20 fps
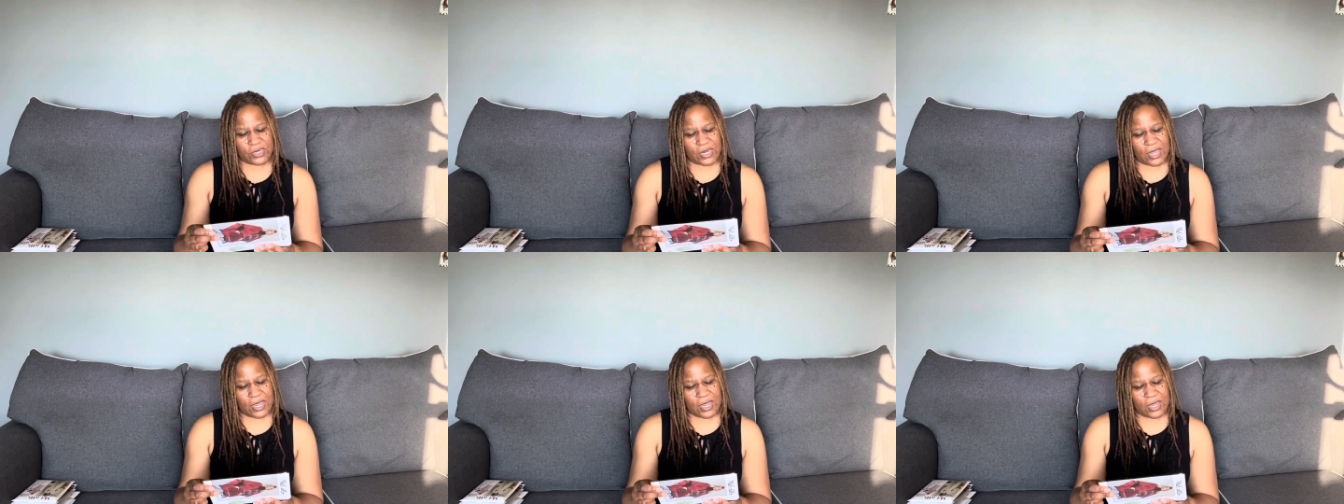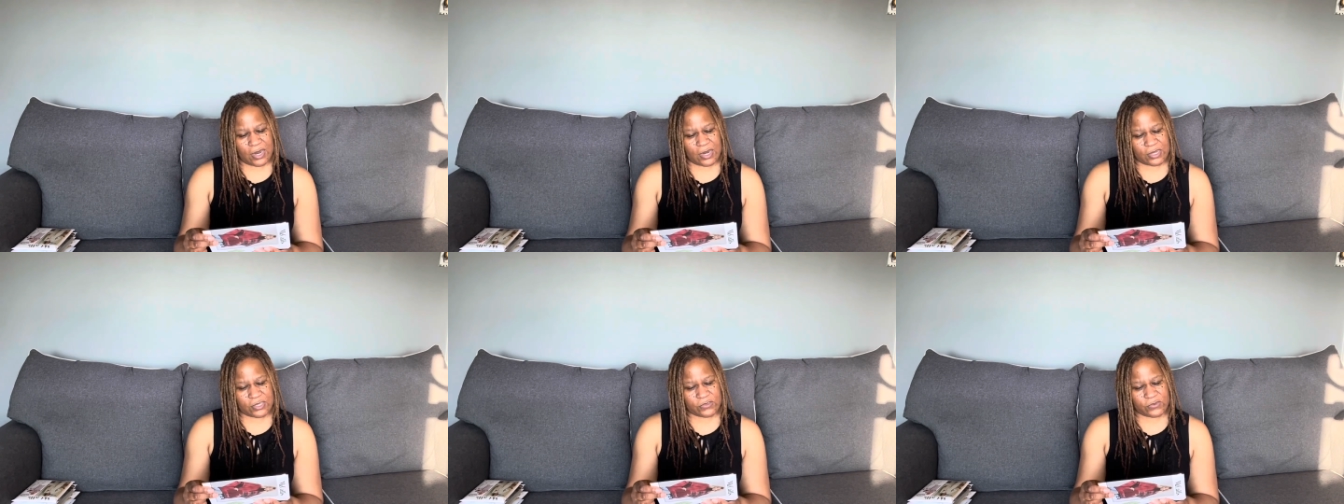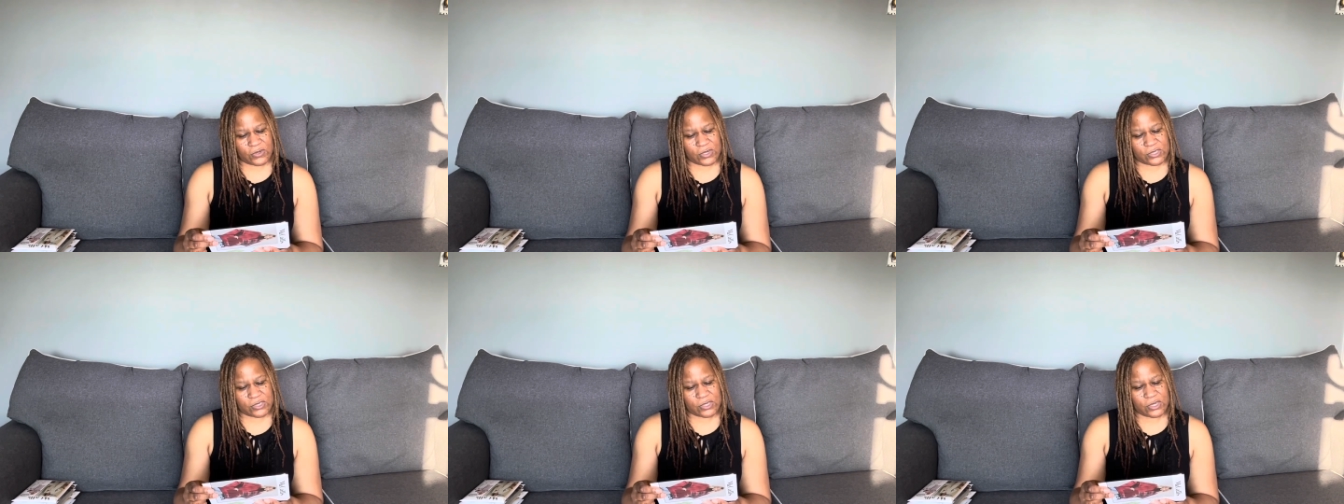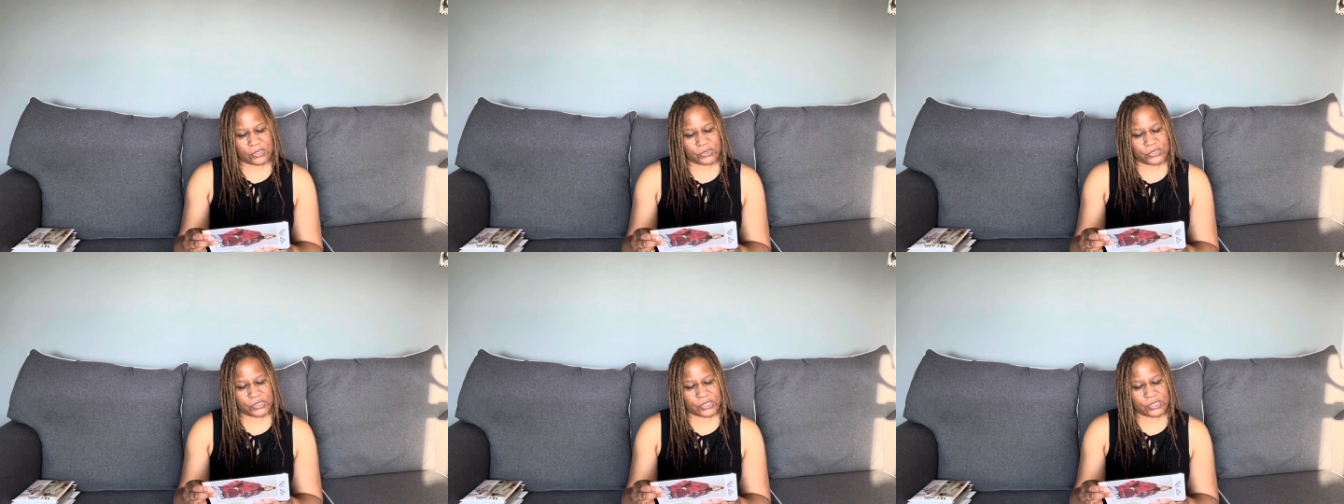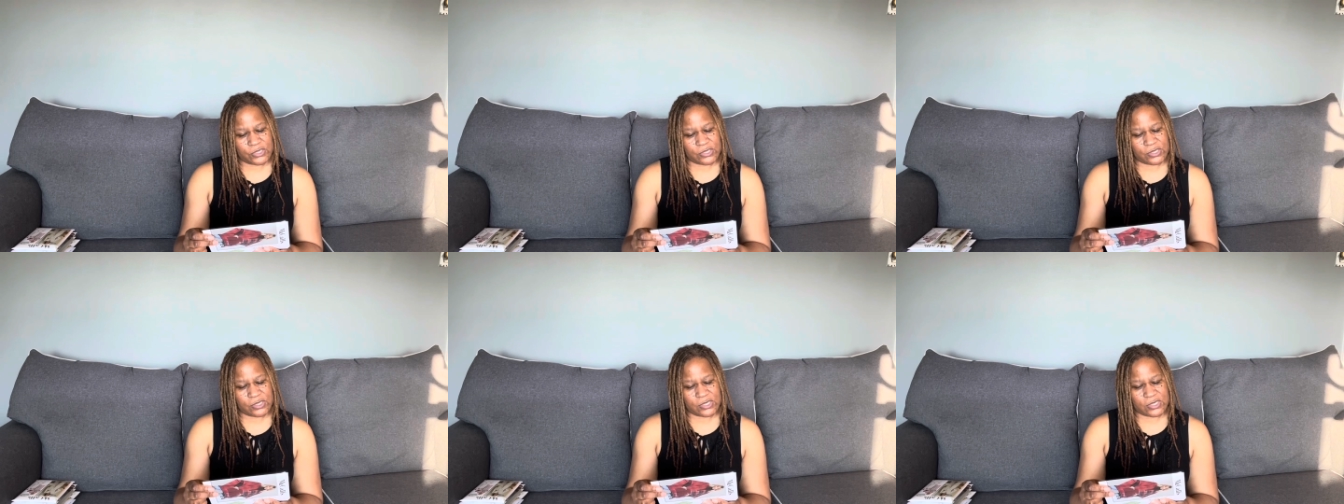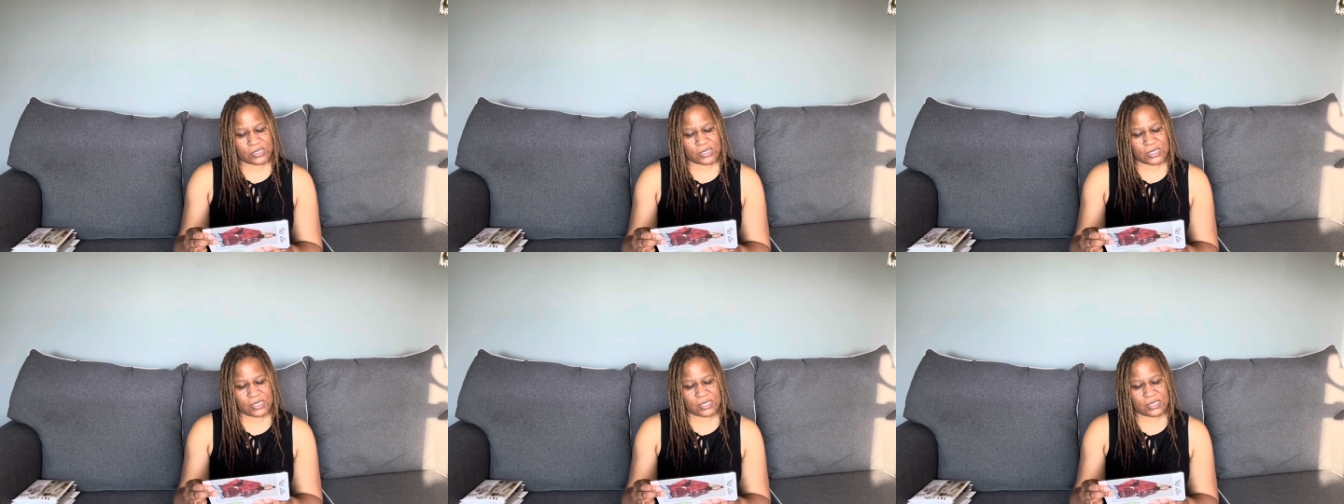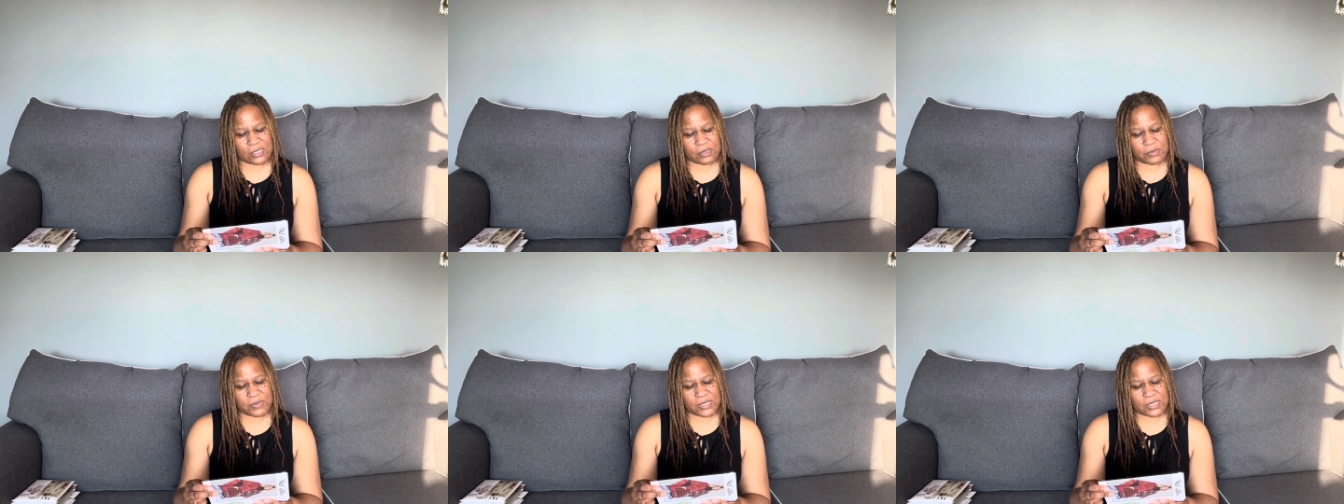And as far as notions, you just need
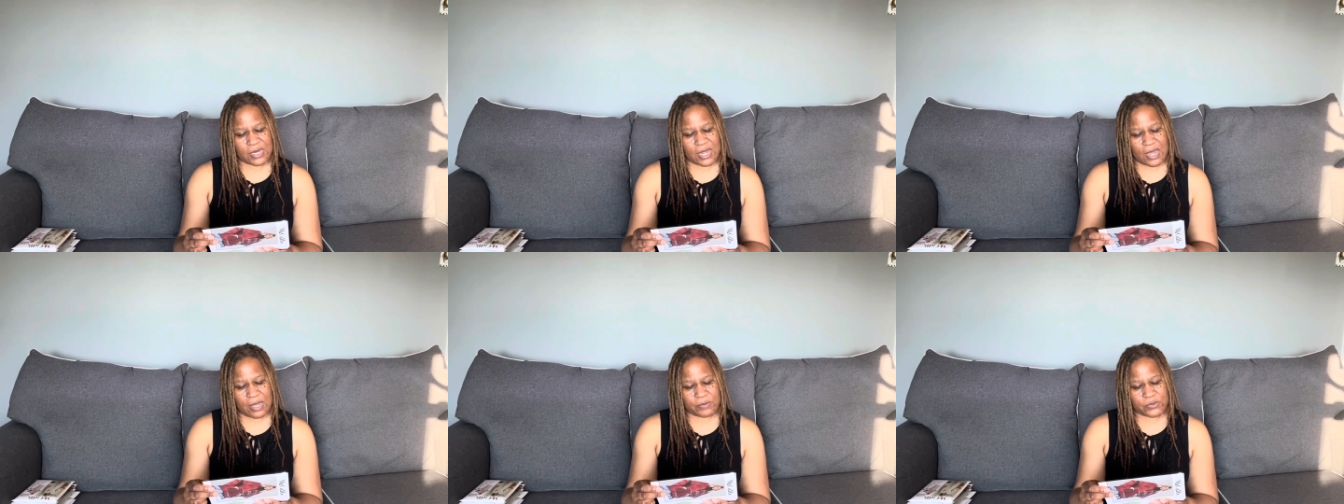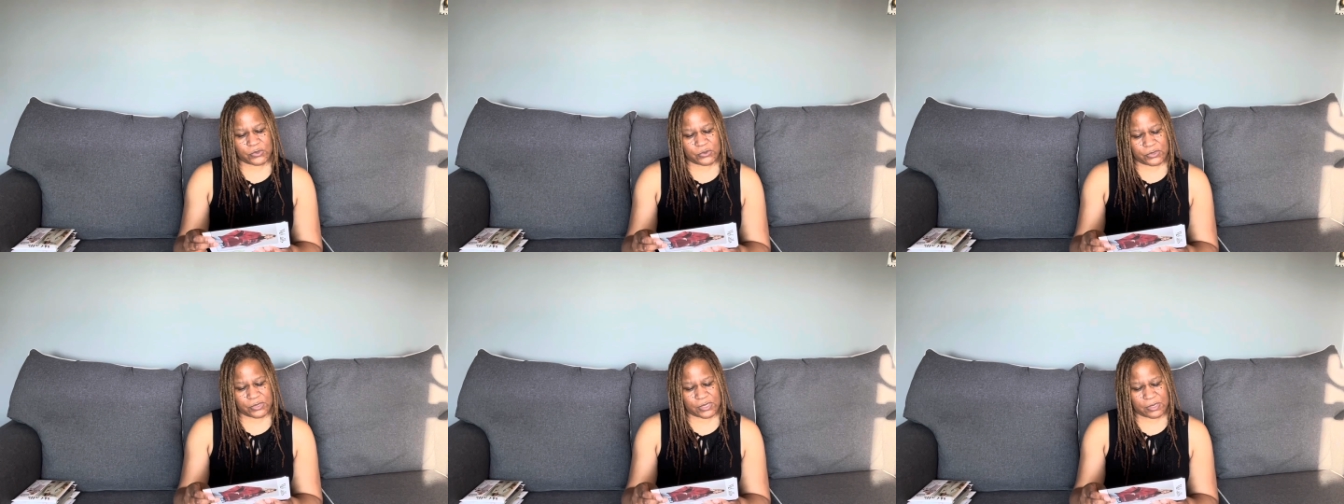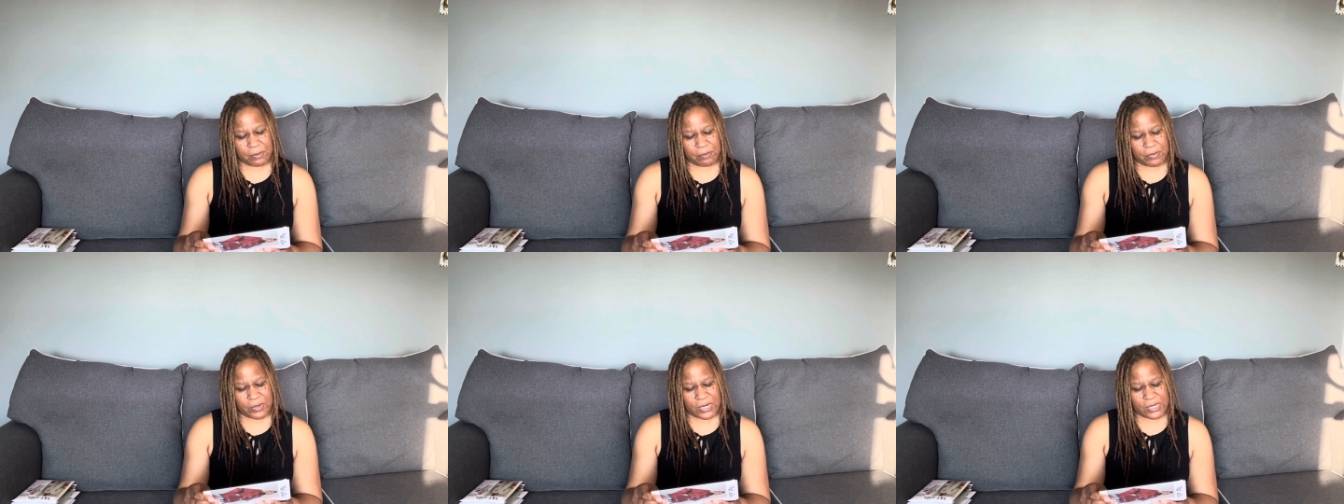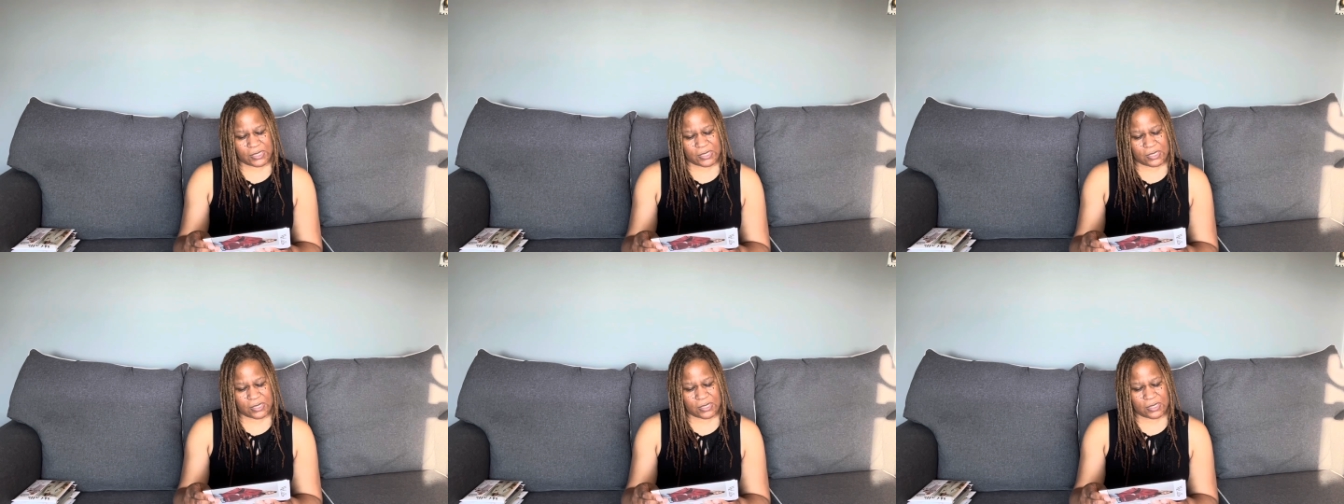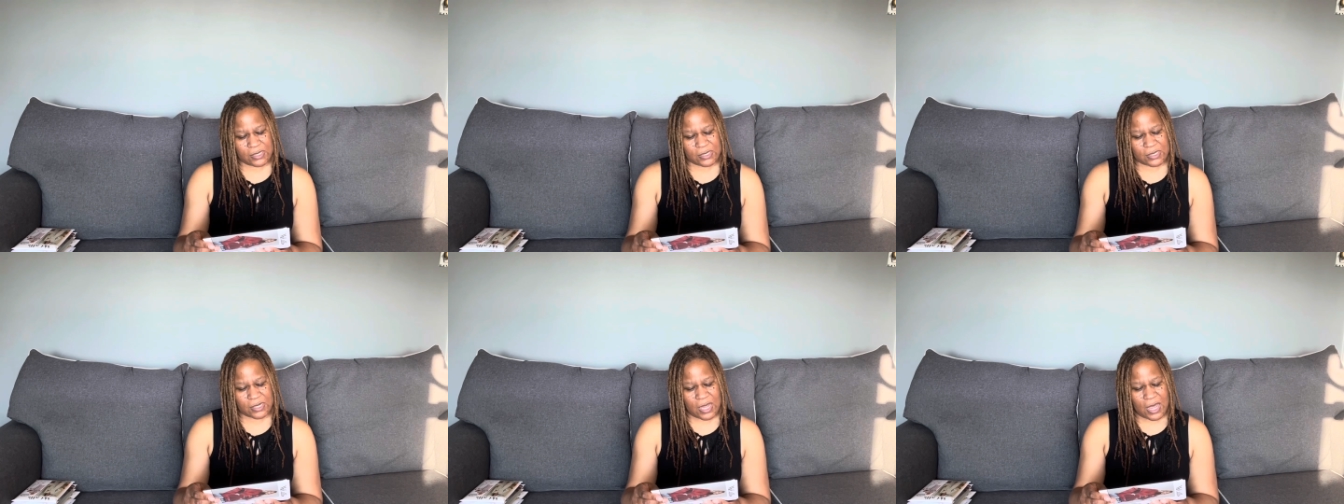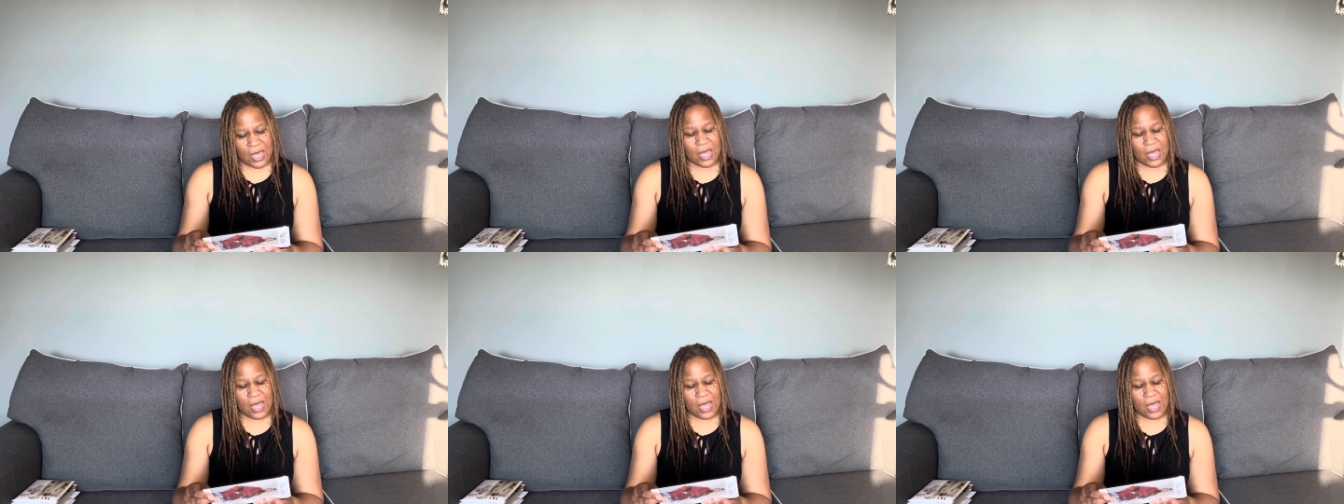some snaps or some buttons,